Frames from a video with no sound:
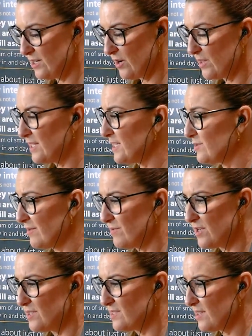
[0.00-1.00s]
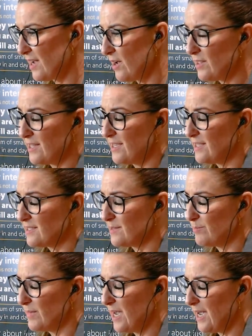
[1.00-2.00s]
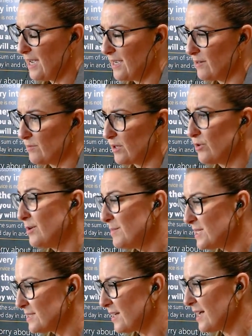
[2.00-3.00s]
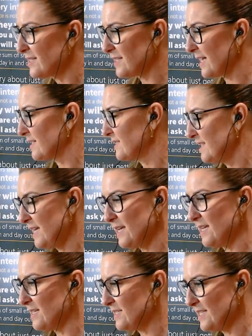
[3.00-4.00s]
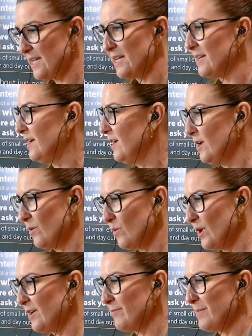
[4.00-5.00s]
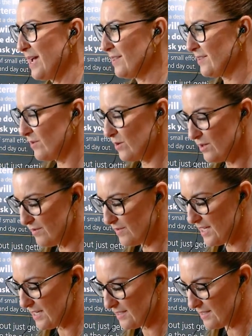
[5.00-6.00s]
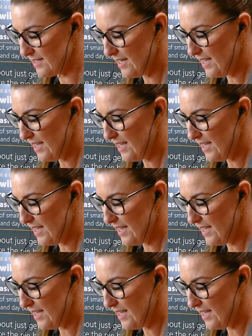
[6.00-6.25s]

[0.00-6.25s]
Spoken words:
on these reviews, so on these recruitment sites like Seek, Indeed, Word of Mouth, all of these